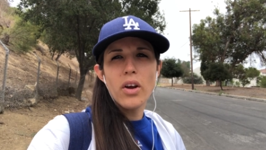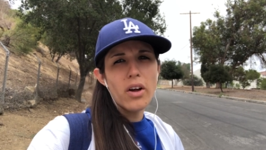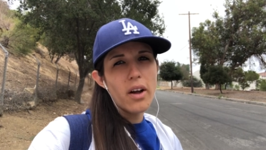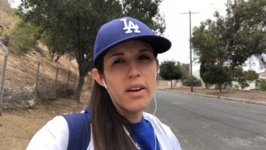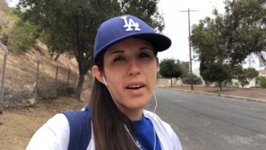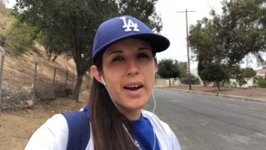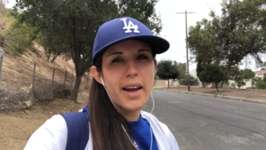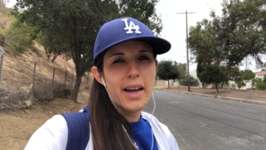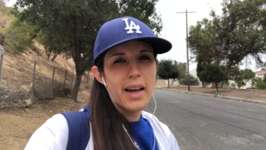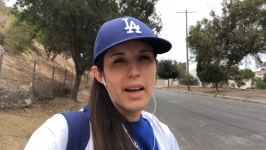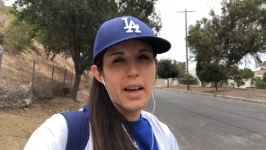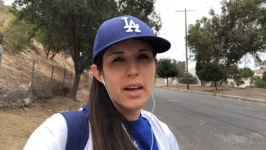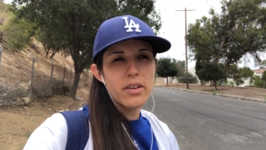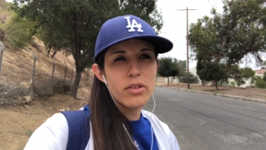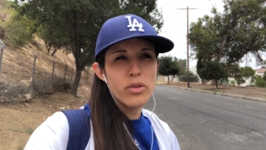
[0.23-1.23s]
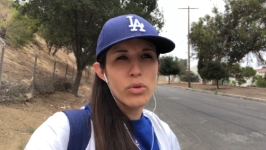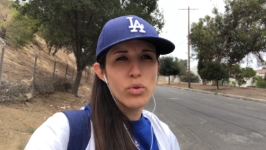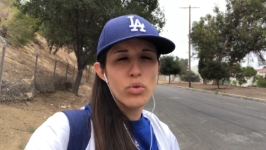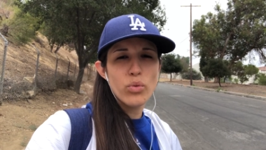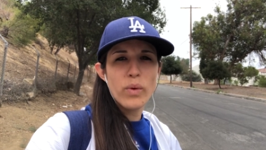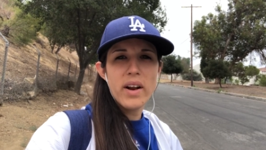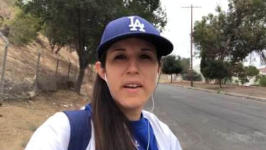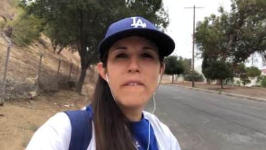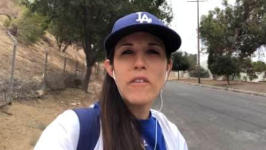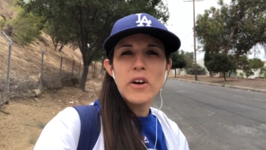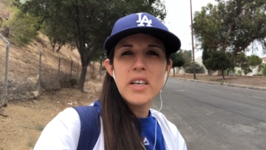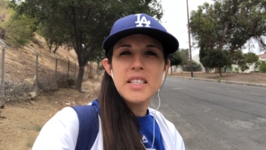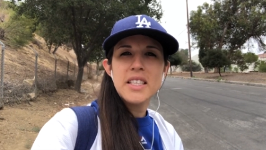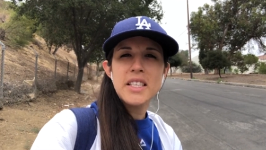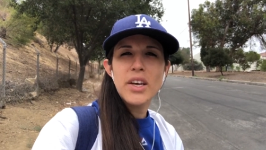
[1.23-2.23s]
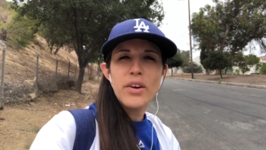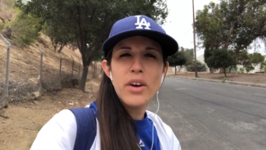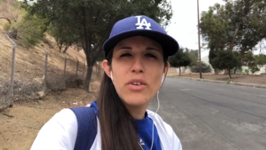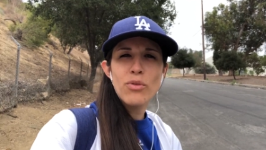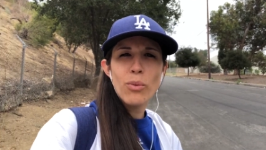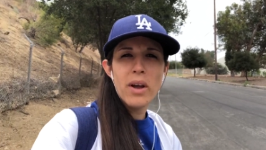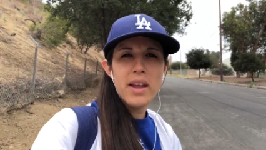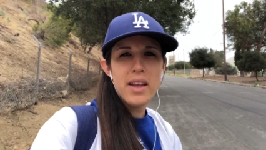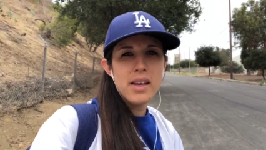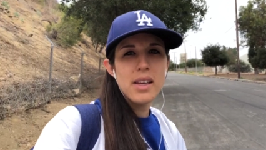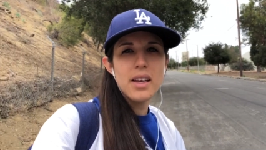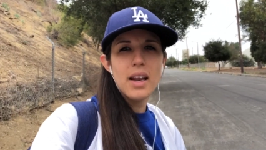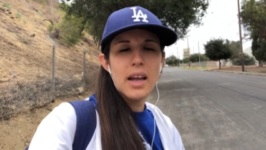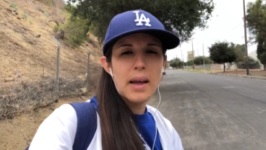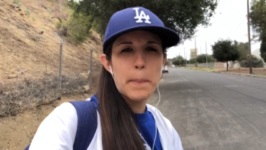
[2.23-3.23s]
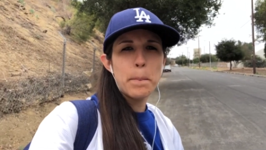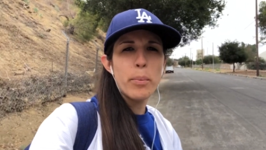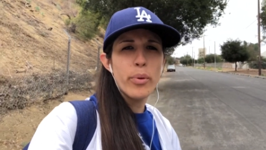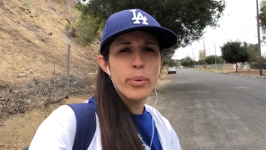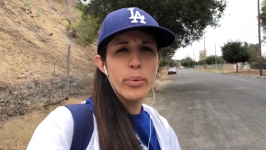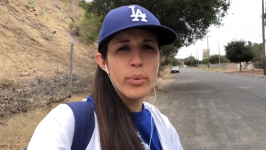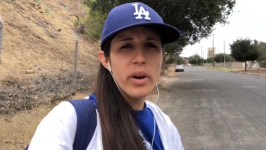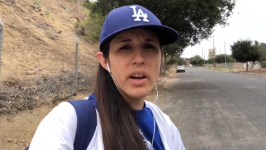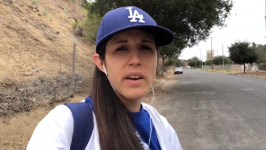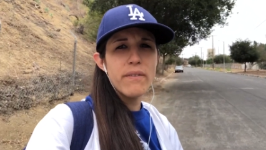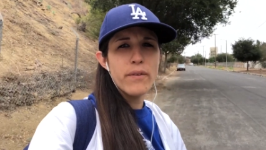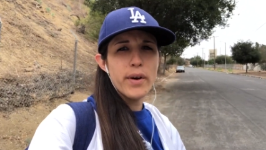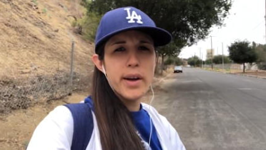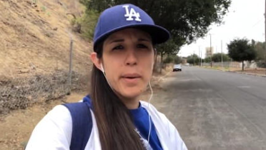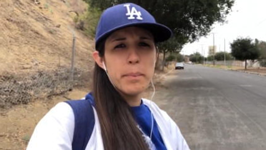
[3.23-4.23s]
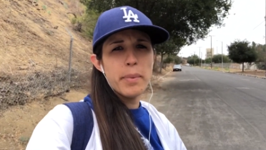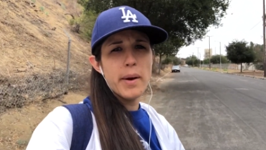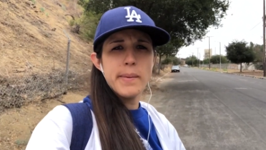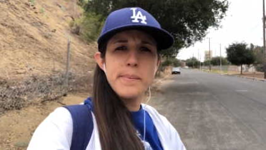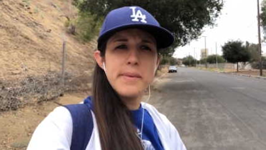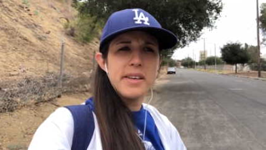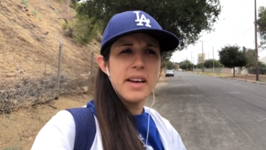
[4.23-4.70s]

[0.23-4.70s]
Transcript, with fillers: All right, guys, who's ready for a series win? I'm pretty freaking pumped